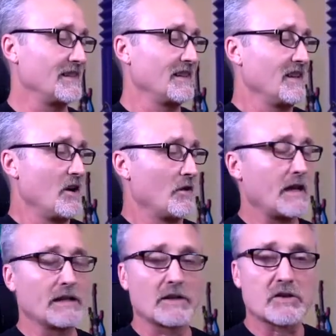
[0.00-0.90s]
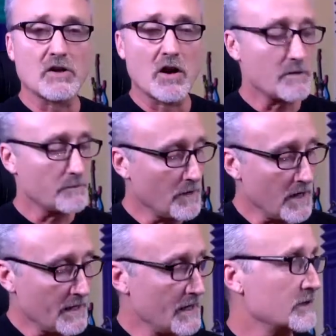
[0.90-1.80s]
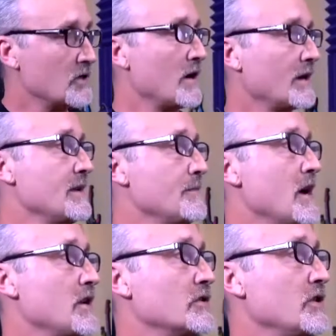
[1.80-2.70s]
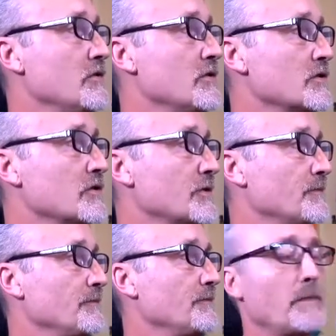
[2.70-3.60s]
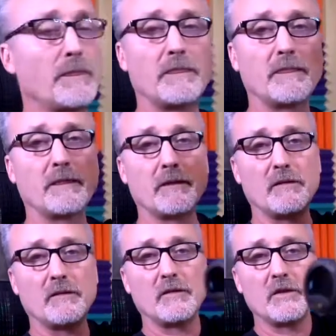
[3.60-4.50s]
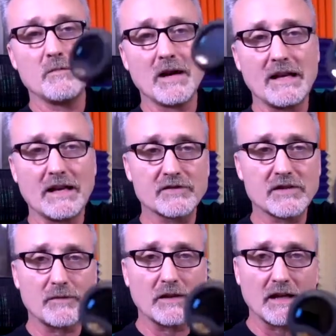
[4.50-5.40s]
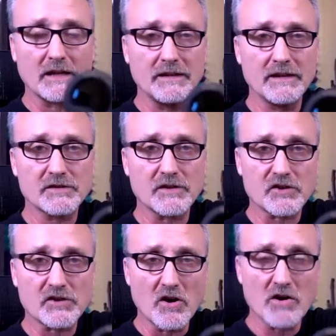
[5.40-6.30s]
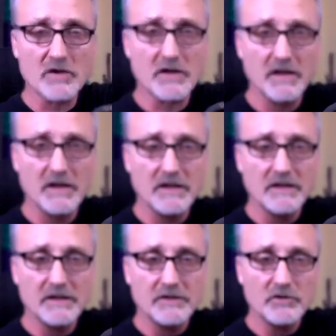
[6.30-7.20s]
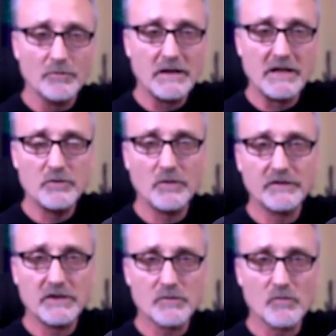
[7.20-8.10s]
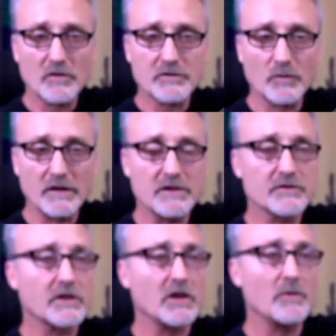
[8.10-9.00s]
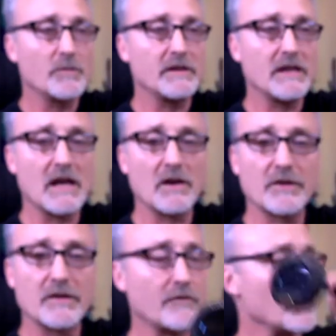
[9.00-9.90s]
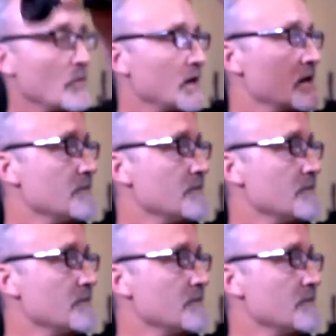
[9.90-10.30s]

Okay, let's start by uh, talking about your tuners. You might have something like this, a snark. Nobody knew what these were 20 years ago, but now they're everywhere.